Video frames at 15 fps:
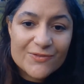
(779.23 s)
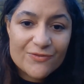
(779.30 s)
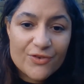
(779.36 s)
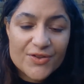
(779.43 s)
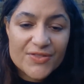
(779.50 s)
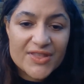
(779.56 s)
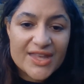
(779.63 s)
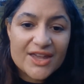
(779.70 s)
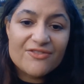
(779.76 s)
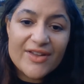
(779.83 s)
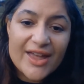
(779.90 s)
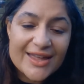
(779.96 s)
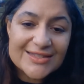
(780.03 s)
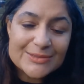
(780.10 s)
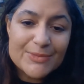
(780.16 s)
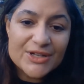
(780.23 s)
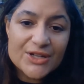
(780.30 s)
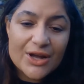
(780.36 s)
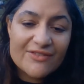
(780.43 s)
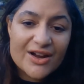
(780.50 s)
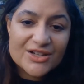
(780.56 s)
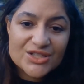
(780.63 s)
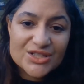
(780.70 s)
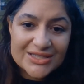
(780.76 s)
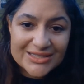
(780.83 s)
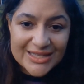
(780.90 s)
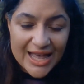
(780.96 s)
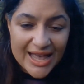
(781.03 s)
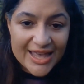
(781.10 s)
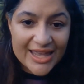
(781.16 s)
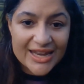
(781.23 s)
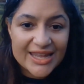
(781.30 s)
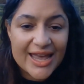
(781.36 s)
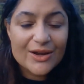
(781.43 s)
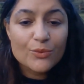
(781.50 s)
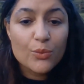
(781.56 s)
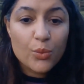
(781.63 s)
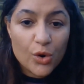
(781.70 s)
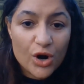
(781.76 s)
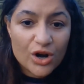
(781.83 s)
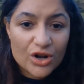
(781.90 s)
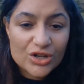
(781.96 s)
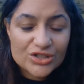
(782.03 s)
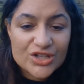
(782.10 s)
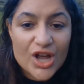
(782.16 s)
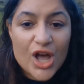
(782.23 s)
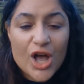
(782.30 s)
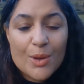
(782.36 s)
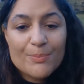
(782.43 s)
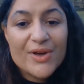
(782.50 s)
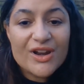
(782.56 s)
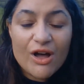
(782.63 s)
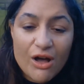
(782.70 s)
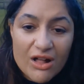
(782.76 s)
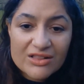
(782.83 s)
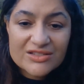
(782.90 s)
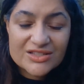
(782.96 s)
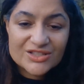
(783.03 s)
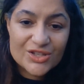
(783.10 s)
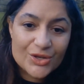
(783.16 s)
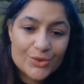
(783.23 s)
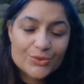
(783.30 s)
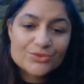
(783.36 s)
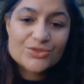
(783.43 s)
for the advancement of our society and world, but also